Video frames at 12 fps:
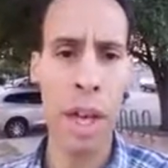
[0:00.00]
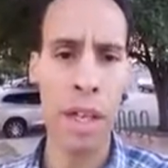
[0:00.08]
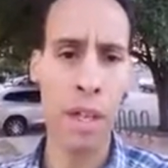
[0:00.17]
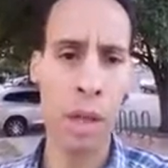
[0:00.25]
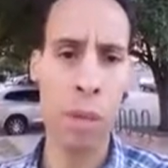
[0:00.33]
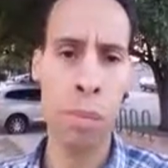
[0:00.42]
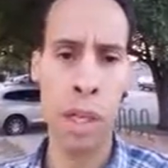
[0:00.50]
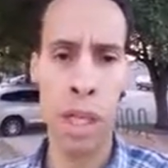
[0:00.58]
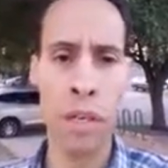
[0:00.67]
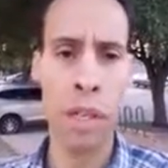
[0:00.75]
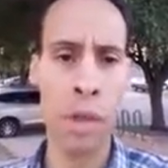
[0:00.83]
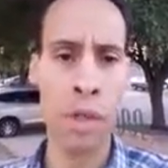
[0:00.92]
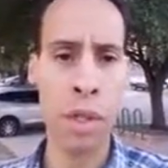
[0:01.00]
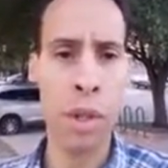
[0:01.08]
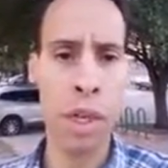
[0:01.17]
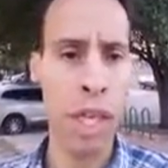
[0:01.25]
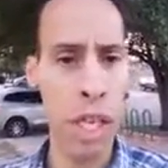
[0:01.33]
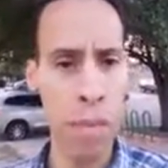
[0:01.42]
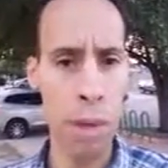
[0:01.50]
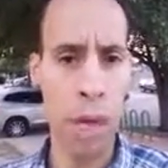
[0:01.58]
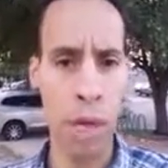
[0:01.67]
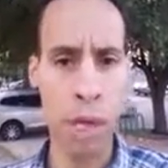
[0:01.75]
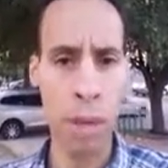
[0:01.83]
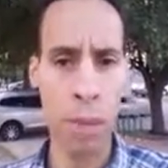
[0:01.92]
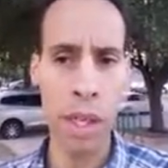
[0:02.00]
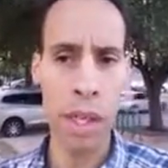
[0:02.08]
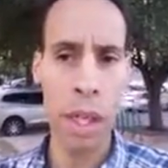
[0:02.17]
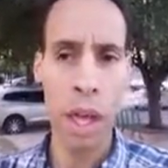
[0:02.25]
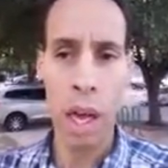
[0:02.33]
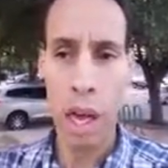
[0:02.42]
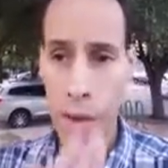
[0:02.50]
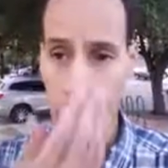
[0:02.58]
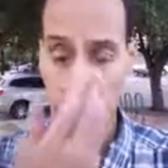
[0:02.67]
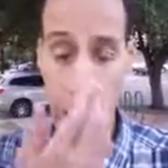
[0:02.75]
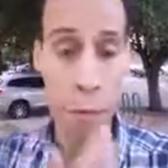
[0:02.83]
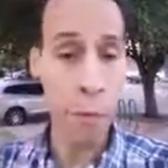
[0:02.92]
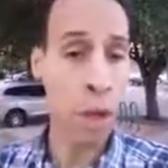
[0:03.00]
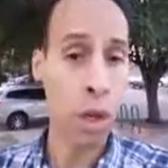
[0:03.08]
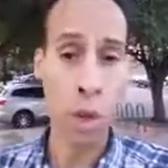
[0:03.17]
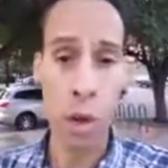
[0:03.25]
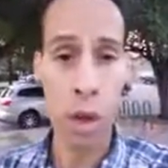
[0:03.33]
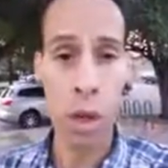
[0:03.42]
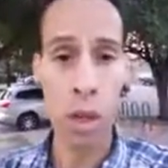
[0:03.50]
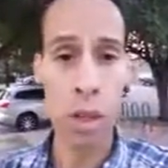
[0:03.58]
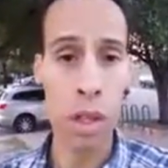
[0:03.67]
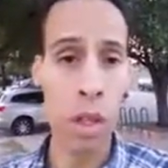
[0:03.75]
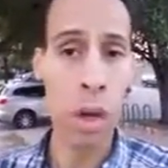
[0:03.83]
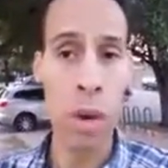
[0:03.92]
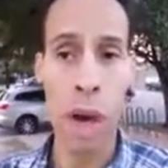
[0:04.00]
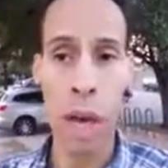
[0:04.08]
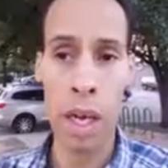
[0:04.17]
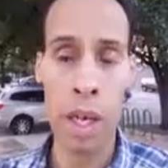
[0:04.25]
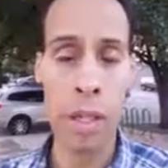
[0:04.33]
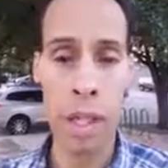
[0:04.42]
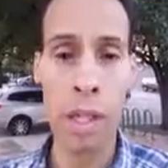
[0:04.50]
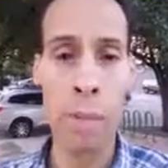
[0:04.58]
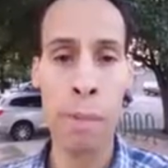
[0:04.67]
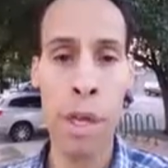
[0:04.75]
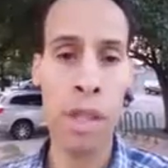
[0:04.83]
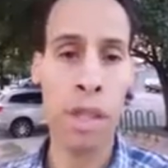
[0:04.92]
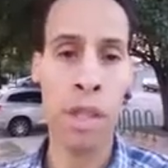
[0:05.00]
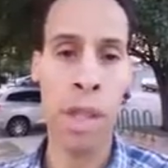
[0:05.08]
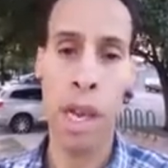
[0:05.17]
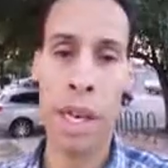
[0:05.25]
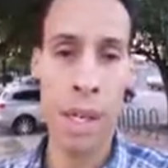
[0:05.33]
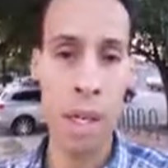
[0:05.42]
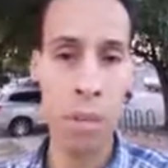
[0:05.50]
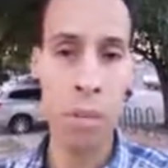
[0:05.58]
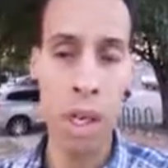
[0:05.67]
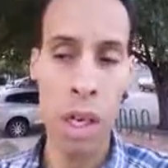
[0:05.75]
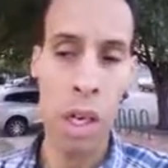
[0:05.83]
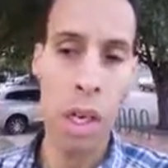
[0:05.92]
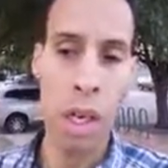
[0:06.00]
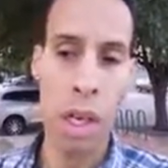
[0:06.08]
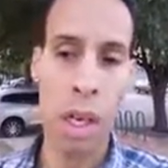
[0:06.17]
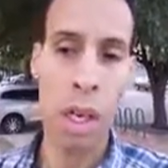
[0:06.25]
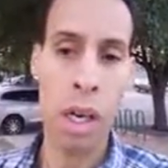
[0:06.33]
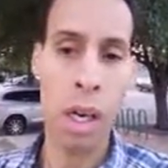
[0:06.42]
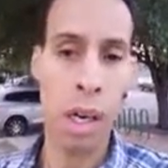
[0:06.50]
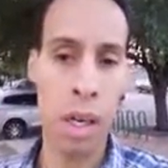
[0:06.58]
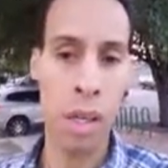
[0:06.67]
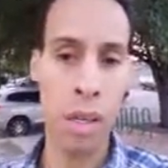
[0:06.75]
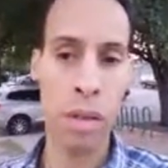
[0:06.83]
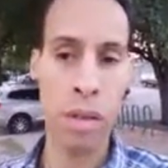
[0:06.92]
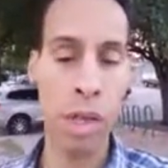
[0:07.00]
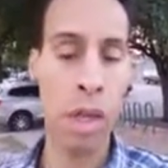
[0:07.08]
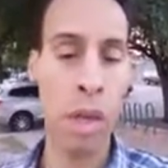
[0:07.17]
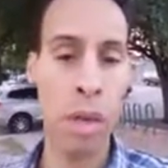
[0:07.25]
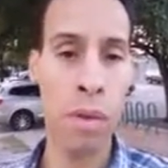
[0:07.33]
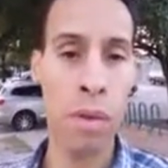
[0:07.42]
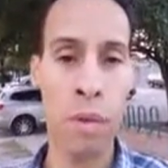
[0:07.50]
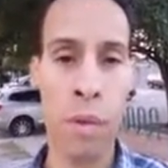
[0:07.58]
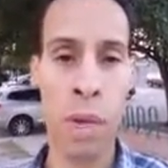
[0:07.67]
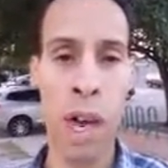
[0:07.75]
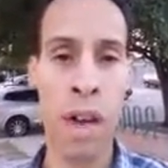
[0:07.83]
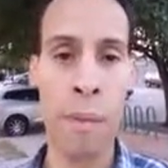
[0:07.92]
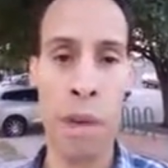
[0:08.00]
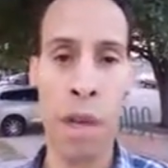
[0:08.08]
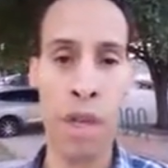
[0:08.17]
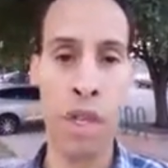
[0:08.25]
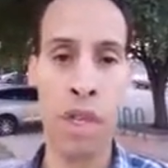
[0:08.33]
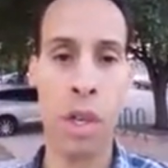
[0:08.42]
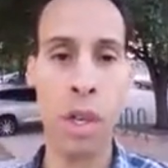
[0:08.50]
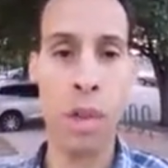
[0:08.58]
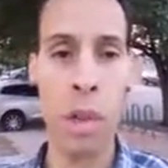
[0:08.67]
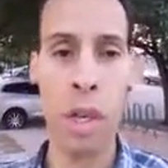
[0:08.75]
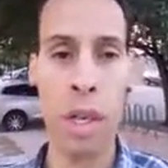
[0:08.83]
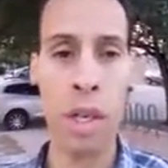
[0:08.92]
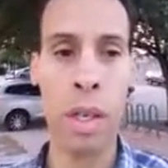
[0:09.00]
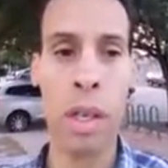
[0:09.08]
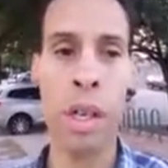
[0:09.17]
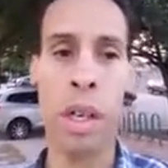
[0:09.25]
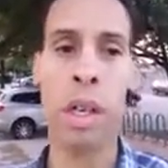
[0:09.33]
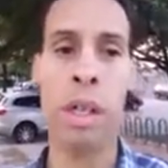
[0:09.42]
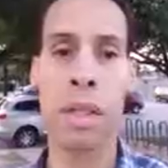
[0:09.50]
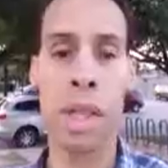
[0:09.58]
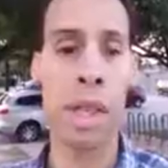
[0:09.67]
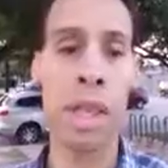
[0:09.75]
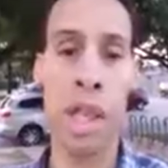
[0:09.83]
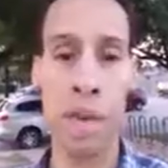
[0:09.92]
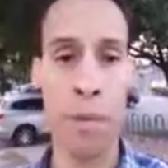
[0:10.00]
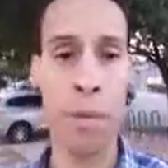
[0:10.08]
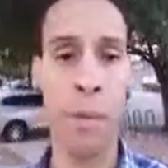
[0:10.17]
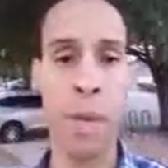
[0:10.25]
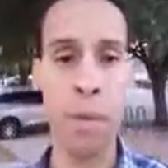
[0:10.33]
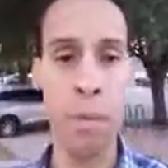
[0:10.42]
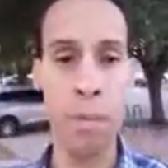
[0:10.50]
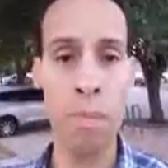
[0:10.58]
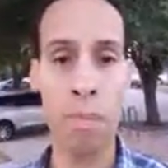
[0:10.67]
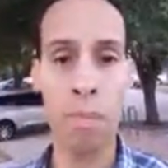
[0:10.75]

I told Blake that I was going to email him, and right after the call, I sent him a message thanking him, for having me on the show, and didn't hear from him.